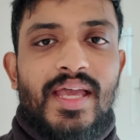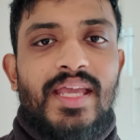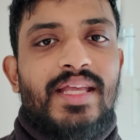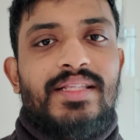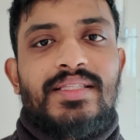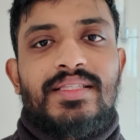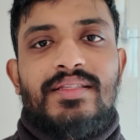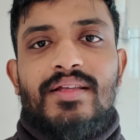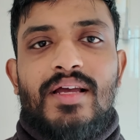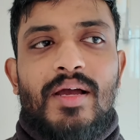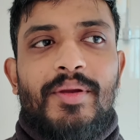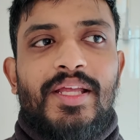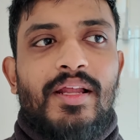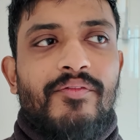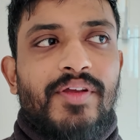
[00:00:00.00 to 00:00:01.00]

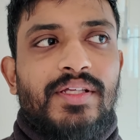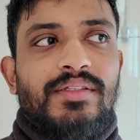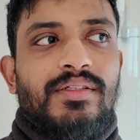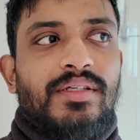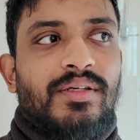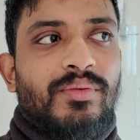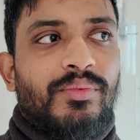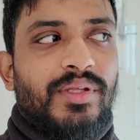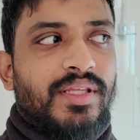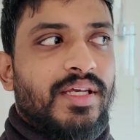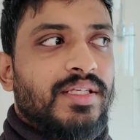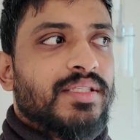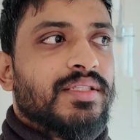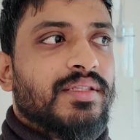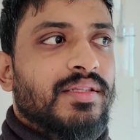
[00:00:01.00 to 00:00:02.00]
I think with
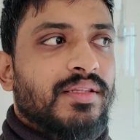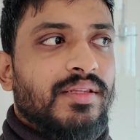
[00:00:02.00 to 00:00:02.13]
this,